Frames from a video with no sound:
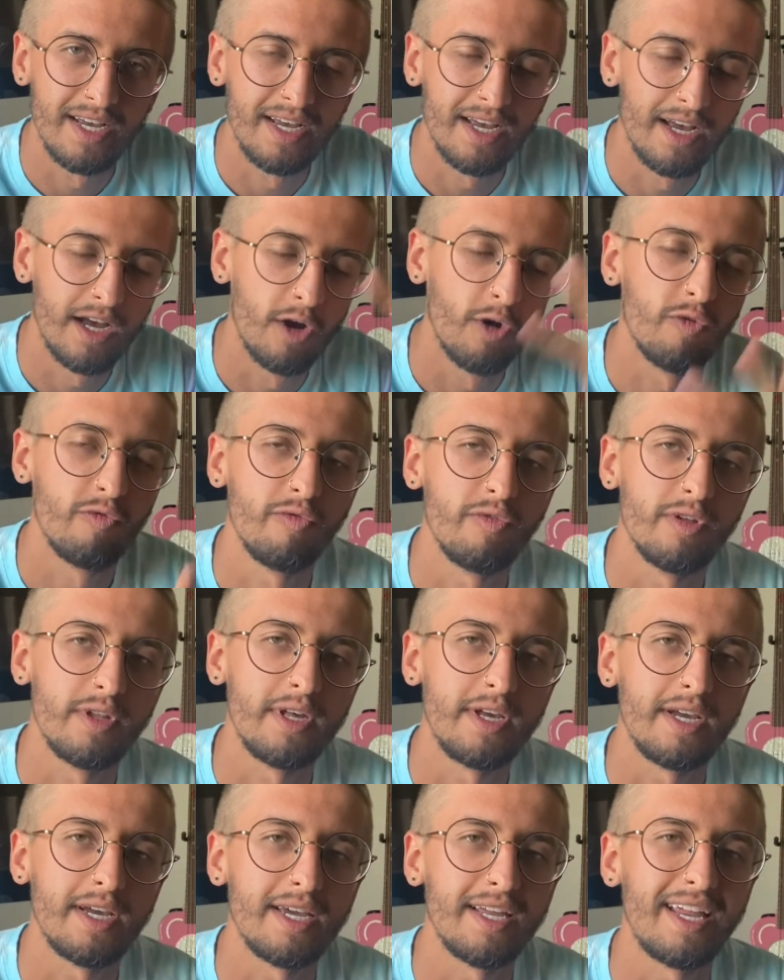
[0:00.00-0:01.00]

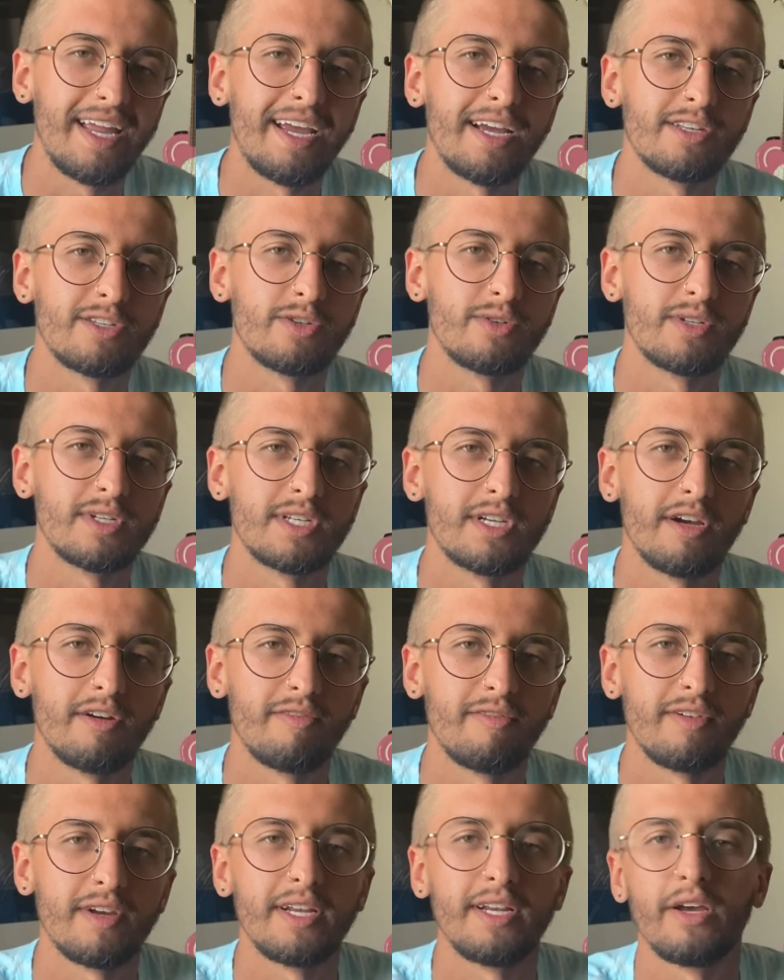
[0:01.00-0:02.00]
Hopefully it answered
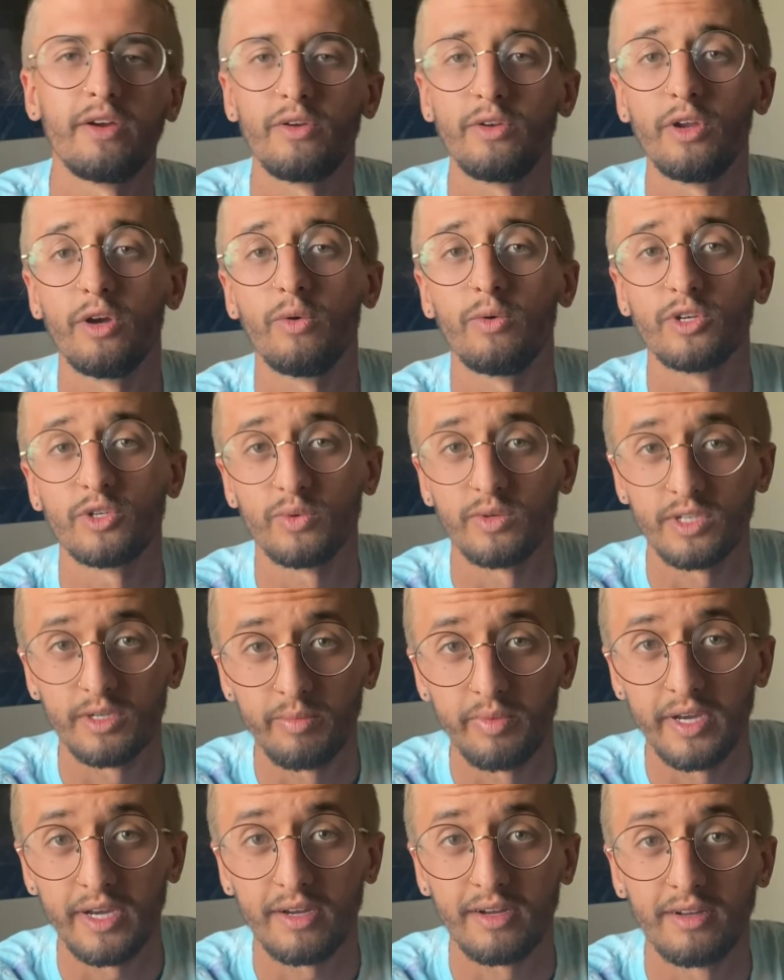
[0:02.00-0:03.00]
stuff and now you know which one to
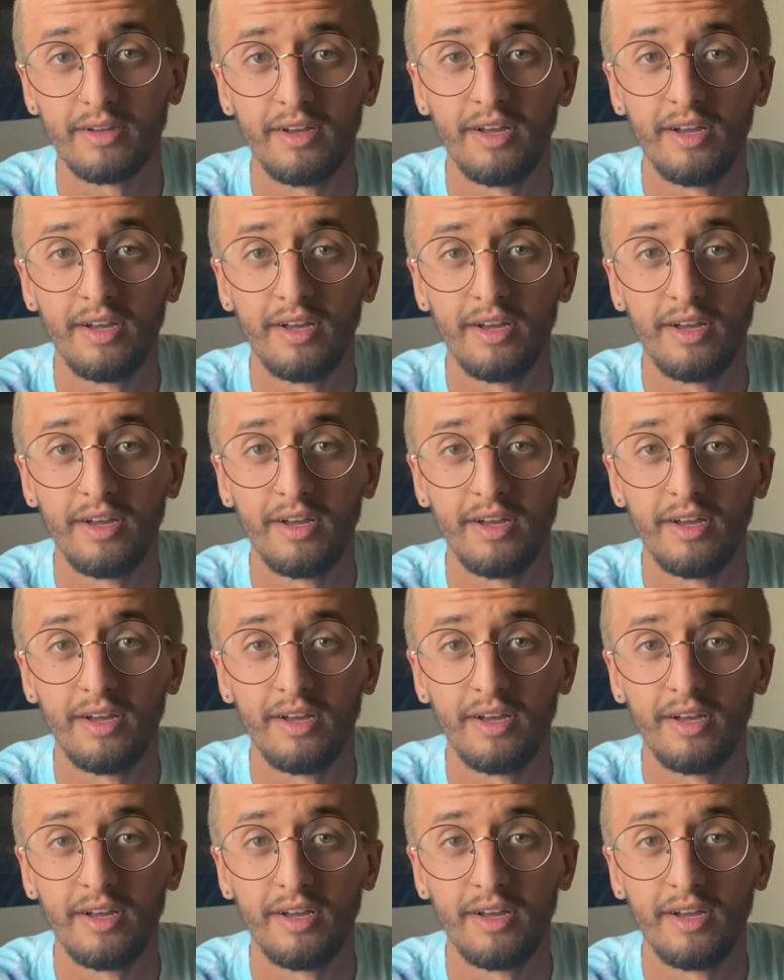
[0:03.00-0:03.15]
pick.